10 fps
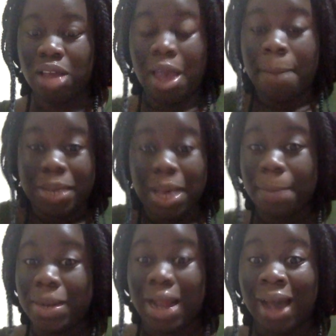and be
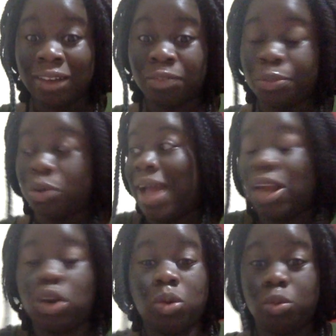up in the hospital,
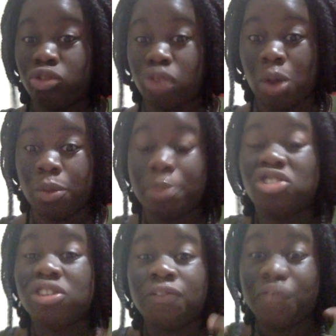not knowing what's wrong with me,
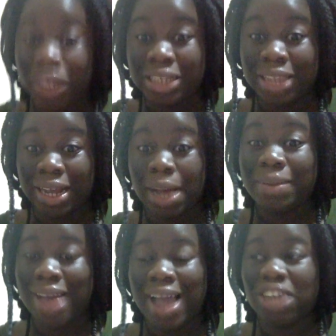just feeling like
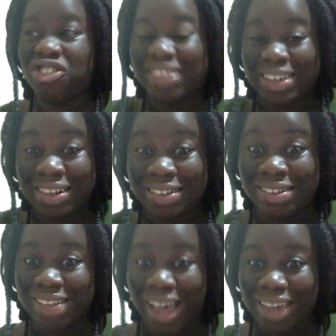I'm dying. Just the
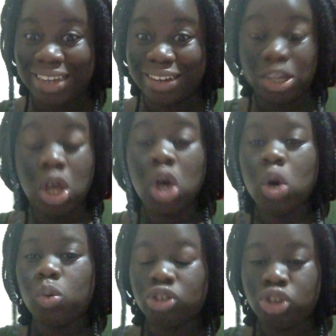anxiety
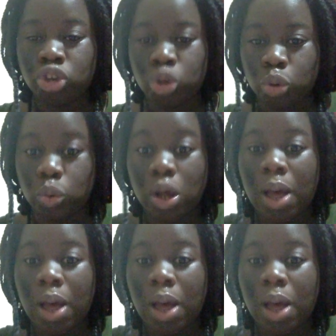was too